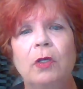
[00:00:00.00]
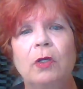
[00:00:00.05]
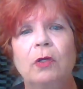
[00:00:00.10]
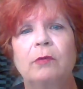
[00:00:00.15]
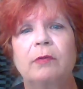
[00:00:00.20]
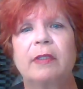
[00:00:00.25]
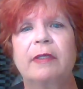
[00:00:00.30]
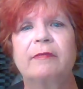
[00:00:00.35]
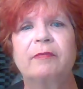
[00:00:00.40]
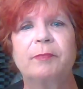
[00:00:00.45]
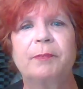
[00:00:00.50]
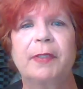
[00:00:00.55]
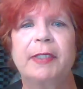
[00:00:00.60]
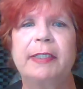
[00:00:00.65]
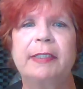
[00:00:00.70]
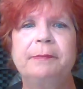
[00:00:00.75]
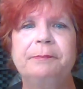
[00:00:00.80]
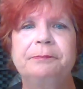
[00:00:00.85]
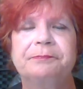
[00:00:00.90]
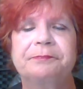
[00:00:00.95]
Well,
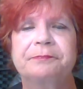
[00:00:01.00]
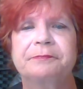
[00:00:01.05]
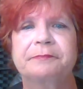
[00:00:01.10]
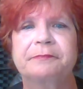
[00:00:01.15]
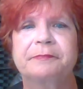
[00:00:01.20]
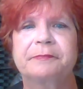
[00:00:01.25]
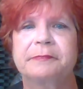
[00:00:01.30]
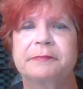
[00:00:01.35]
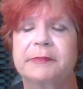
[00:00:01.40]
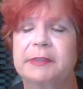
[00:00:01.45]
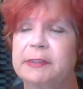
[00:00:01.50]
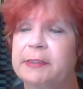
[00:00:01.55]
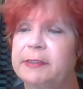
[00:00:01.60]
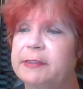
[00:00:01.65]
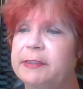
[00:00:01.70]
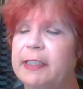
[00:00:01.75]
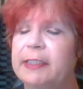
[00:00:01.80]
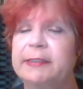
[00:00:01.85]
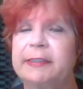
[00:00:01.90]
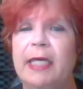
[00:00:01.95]
everybody, it's
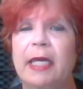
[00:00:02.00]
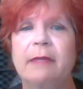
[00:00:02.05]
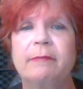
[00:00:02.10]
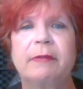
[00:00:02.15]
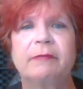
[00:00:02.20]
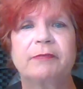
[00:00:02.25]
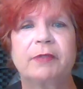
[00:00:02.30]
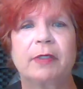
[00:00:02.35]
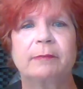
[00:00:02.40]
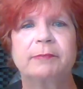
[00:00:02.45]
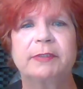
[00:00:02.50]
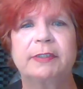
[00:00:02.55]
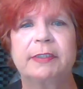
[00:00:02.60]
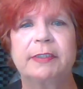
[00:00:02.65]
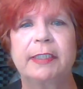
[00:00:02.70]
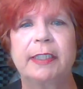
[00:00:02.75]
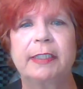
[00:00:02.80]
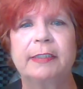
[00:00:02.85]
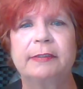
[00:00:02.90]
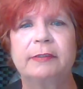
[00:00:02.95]
that time. I've come to
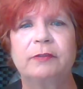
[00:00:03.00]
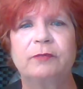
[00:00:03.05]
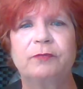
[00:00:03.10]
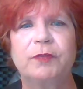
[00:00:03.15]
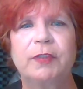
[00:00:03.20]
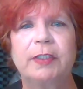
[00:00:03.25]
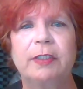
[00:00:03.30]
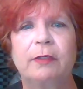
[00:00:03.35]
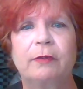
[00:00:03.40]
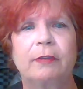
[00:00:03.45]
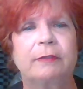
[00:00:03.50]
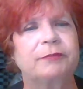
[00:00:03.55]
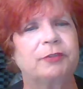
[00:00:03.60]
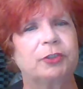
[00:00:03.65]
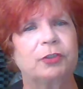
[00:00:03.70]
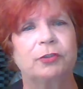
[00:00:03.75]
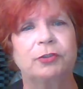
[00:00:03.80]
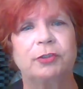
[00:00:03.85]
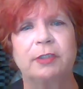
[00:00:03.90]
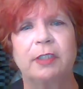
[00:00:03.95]
the end of the video. I've
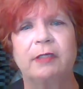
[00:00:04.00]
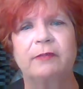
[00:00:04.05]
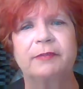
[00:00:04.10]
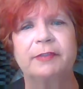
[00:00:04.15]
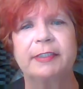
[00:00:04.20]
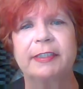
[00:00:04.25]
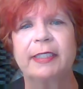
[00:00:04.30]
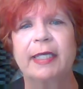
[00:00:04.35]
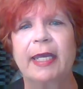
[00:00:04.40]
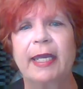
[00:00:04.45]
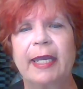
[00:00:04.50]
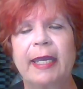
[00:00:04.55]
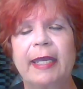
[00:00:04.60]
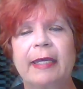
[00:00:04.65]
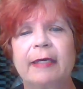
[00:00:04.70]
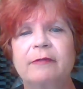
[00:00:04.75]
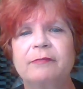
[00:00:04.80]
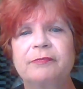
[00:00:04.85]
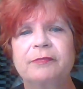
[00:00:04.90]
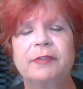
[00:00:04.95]
showed you everything I
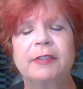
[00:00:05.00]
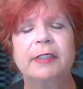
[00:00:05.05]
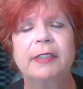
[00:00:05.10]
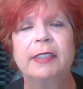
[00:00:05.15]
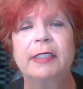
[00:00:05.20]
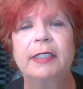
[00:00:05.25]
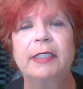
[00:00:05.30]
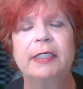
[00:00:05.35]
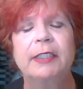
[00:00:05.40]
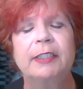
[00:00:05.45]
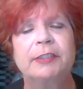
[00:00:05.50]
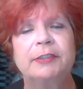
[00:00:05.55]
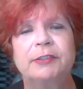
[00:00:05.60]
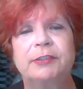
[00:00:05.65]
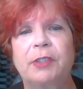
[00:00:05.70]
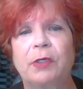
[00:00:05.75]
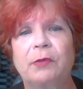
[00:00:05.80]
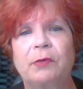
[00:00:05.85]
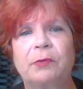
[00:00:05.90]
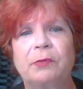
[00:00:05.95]
have.
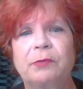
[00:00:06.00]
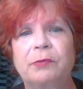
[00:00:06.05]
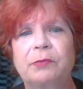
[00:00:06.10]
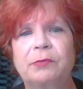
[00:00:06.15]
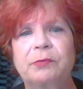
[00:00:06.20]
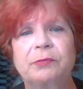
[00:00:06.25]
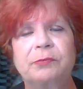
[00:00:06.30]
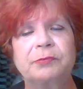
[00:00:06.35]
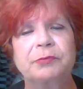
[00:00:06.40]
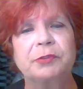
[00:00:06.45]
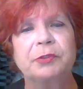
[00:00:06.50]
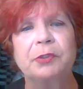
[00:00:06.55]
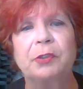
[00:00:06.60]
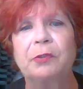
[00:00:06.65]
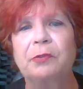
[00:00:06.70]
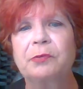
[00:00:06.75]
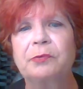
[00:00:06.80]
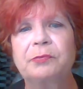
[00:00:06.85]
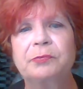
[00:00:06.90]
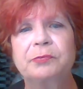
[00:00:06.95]
So,
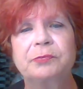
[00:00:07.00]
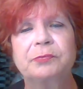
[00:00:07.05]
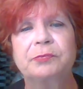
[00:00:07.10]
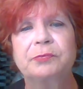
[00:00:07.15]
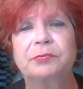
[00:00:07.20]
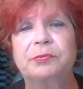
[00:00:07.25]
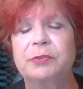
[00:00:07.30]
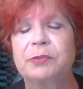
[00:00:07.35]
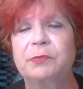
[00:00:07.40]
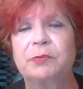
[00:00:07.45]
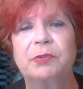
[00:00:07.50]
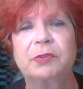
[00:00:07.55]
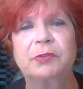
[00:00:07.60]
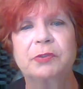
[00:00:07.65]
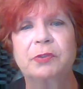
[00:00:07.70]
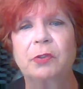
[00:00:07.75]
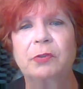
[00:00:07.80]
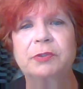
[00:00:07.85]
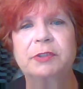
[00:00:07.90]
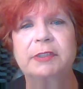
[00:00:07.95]
for the world
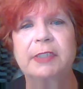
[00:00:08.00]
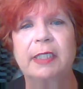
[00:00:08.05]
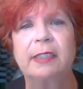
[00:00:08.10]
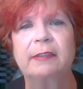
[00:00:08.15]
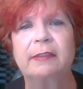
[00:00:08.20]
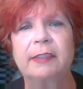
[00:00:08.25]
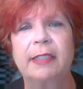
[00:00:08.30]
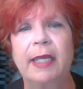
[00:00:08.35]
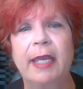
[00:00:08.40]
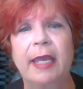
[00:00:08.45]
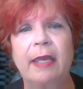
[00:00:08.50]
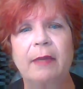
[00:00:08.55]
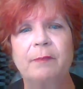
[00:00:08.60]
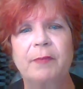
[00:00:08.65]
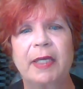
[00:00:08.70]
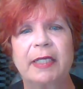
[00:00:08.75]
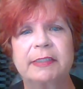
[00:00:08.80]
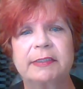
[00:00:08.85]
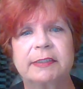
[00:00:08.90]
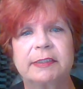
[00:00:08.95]
goes to hell in a
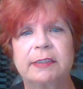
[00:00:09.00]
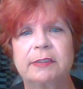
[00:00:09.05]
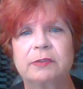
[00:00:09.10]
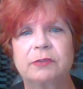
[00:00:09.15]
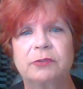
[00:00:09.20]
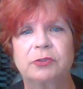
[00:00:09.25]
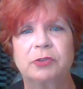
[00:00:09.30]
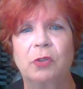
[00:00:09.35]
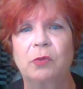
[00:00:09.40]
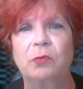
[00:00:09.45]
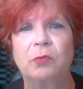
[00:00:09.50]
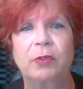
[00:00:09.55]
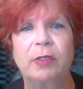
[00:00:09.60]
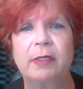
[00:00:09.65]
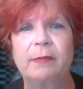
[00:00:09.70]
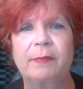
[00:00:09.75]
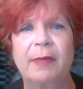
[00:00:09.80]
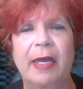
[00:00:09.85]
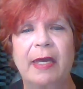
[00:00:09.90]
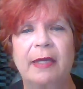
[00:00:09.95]
handbasket, don't worry
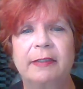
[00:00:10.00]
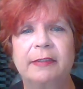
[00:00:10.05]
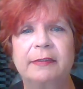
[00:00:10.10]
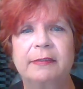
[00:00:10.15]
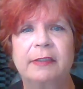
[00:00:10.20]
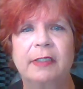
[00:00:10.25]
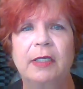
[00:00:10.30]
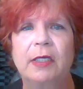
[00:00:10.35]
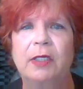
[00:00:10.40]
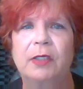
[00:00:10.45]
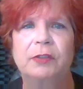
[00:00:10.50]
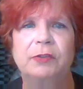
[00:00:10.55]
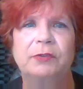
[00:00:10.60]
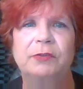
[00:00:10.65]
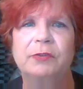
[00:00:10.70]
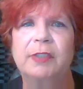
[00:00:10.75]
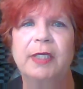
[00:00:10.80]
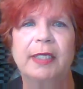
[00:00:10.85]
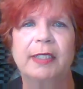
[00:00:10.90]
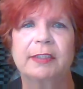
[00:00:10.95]
about it. You
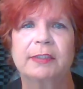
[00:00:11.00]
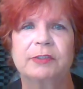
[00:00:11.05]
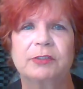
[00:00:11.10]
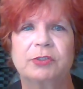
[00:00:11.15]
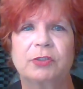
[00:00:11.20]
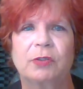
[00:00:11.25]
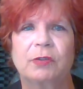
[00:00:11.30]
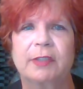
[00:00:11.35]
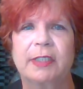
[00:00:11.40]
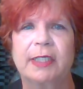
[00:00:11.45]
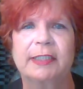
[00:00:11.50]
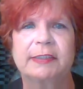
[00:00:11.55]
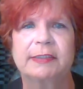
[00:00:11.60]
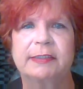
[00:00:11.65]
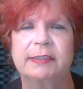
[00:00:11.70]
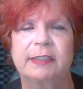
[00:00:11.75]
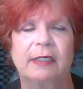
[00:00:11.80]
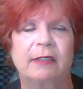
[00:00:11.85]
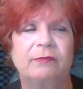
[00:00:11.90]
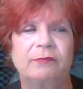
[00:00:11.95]
can't control that
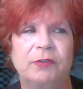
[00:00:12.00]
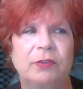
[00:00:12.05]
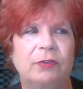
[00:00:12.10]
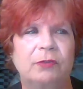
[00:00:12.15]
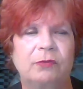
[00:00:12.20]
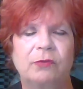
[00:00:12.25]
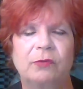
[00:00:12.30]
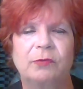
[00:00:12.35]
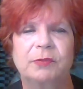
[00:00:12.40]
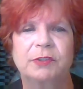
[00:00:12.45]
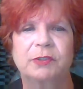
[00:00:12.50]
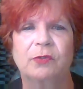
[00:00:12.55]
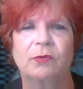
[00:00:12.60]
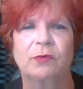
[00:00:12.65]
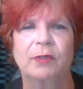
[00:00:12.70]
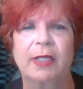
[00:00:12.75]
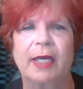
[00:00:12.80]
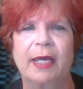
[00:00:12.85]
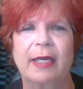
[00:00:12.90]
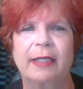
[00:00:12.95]
stuff. You don't know what's
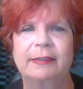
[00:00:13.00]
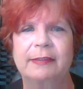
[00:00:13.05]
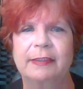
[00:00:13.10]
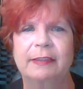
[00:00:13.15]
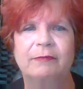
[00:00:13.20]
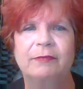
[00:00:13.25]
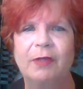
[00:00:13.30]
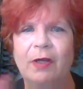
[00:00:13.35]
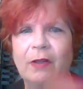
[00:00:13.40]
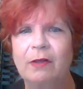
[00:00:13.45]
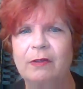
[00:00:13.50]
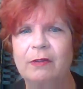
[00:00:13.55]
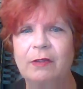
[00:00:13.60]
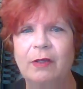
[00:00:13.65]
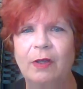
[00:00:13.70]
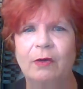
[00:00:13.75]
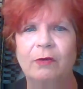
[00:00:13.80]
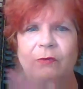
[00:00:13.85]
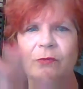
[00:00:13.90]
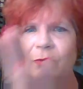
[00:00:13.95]
going on. Leave it all
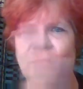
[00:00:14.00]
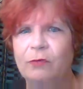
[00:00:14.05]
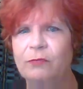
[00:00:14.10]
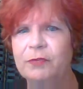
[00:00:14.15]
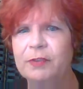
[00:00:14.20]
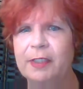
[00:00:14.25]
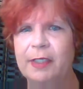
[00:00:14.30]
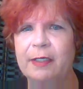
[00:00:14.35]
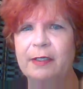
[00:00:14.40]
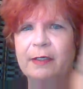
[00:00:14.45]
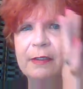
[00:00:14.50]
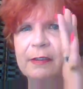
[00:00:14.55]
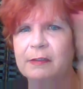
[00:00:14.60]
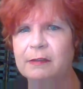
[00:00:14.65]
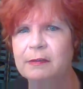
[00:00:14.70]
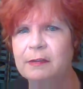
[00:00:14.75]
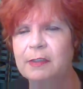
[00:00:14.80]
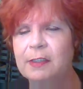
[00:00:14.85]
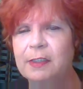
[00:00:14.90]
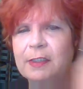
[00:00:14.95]
alone over
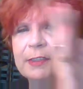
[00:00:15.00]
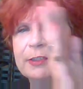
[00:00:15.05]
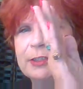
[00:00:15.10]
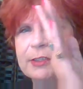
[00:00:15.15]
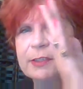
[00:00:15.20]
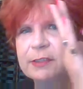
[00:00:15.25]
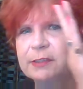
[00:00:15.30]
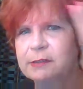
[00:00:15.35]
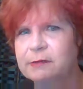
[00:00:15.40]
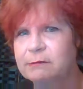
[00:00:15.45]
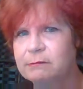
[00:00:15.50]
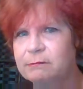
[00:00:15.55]
there. Just